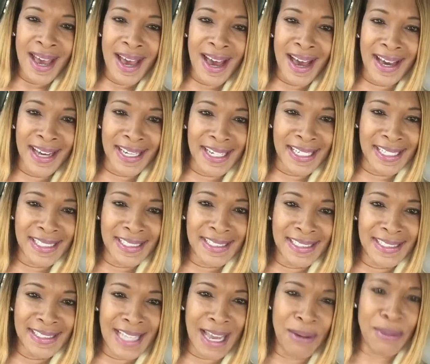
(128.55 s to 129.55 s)

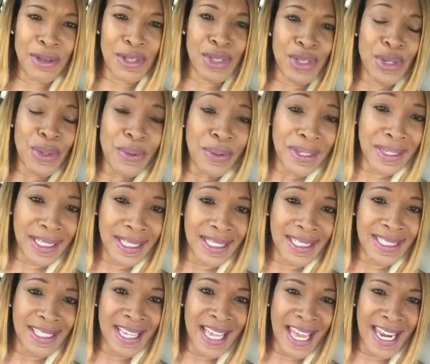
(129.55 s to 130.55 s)
I was doing it,
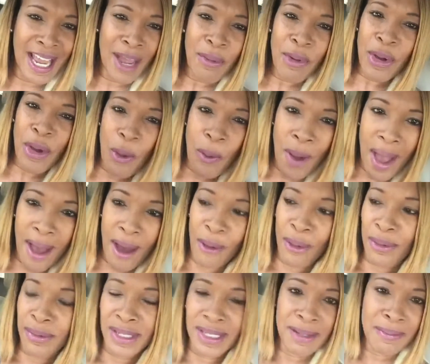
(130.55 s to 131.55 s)
and I would go
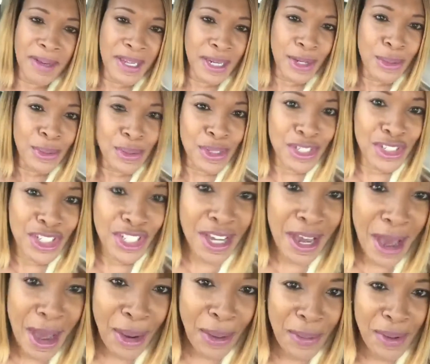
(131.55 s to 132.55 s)
out. Anybody who's a
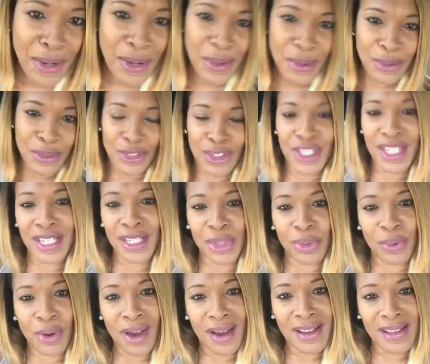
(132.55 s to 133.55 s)
Chicagoan knows
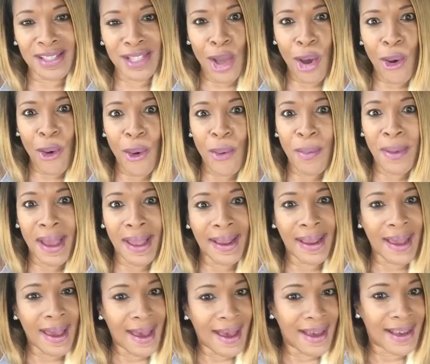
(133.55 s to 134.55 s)
Dejois. Oh my
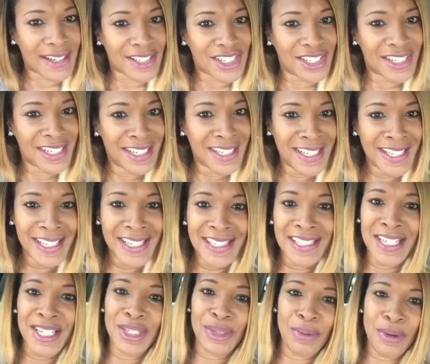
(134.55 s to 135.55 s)
gosh,
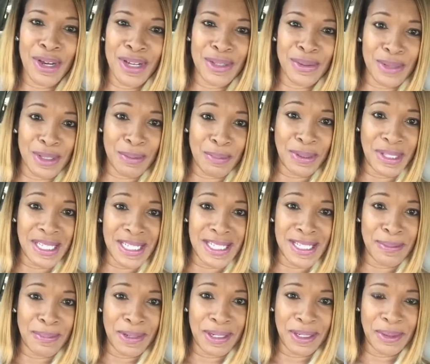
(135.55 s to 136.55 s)
Dejois was a place
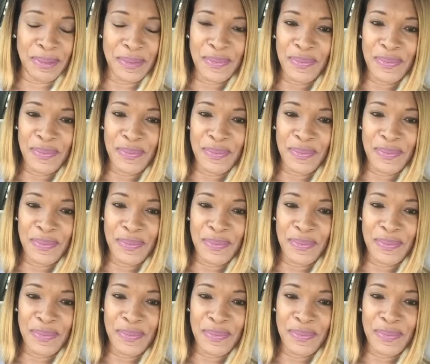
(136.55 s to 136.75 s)
to be.